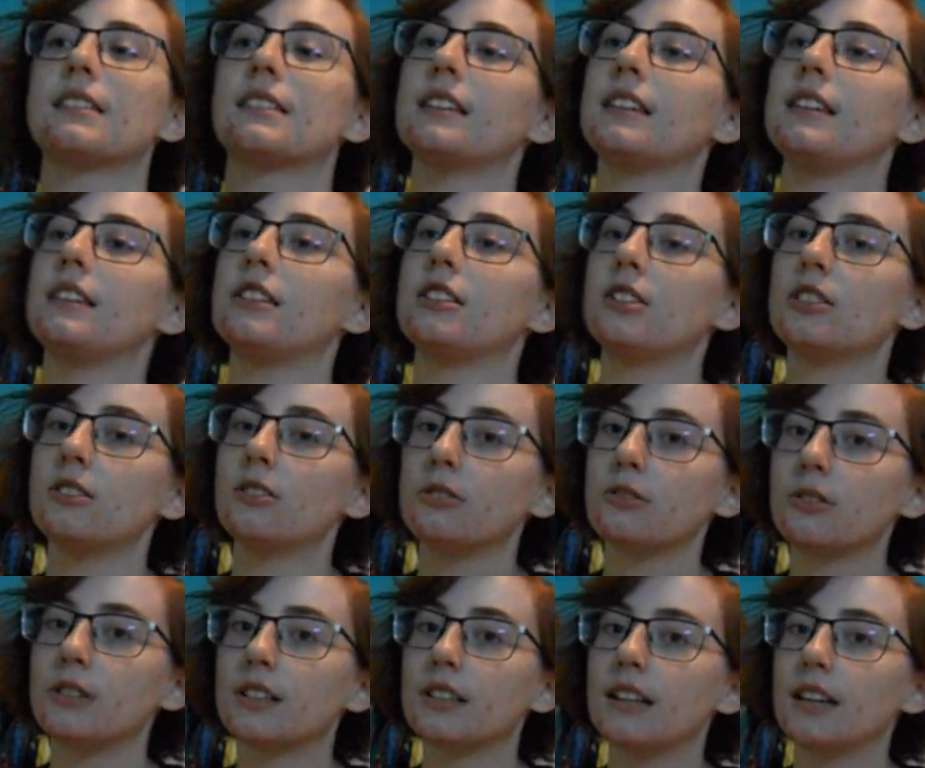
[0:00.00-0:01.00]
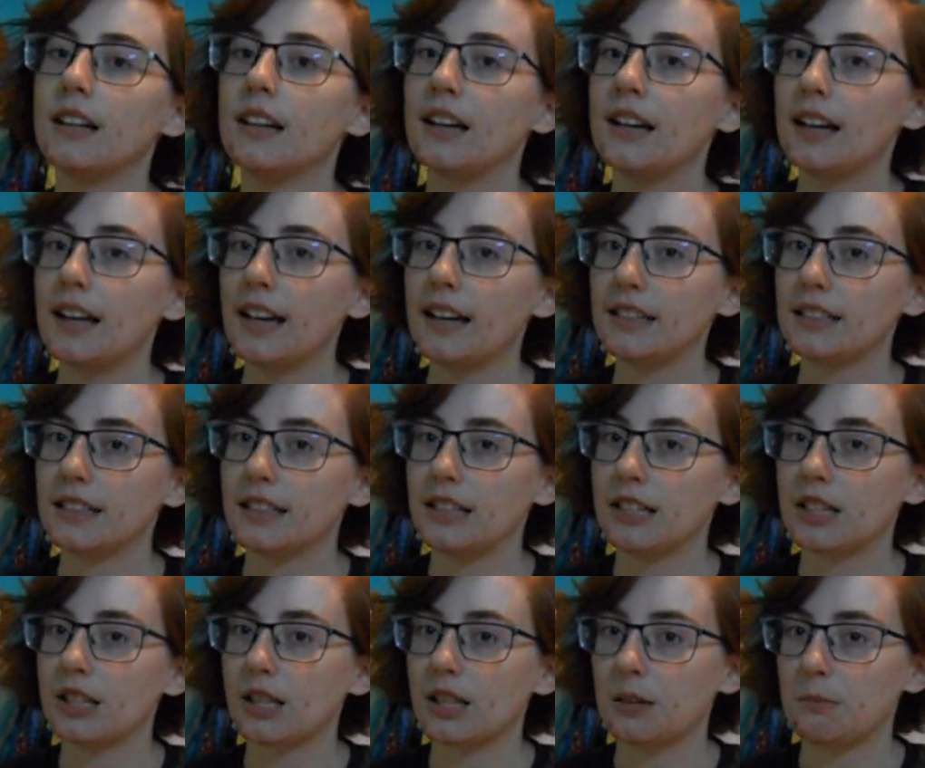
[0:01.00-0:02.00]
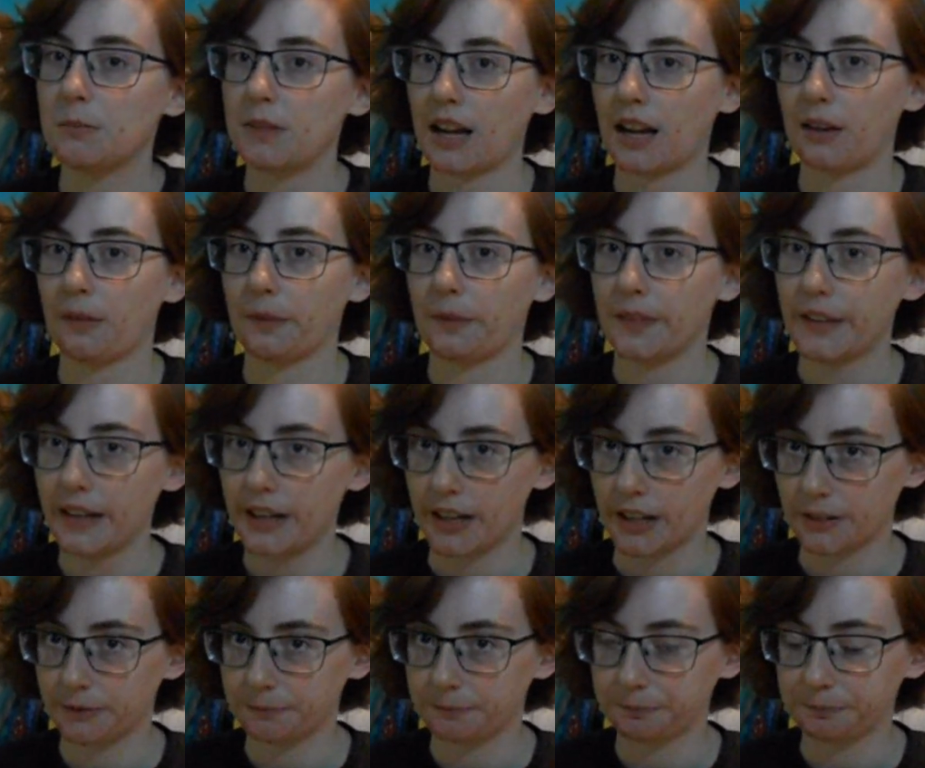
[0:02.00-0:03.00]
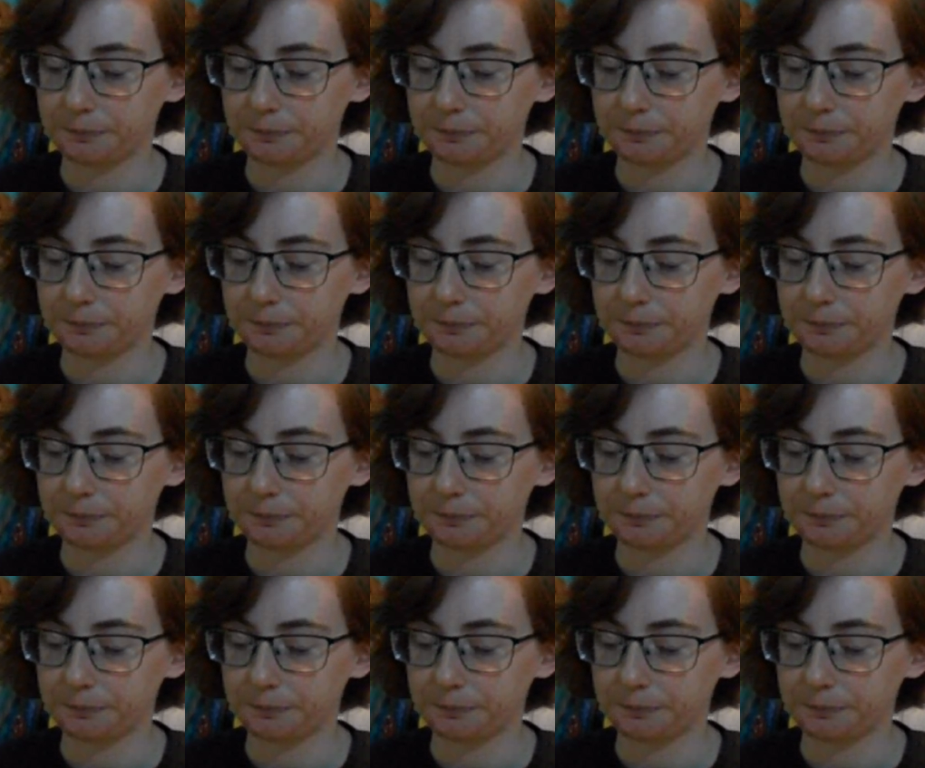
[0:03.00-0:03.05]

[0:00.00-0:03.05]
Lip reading: see the children, and teach them down there.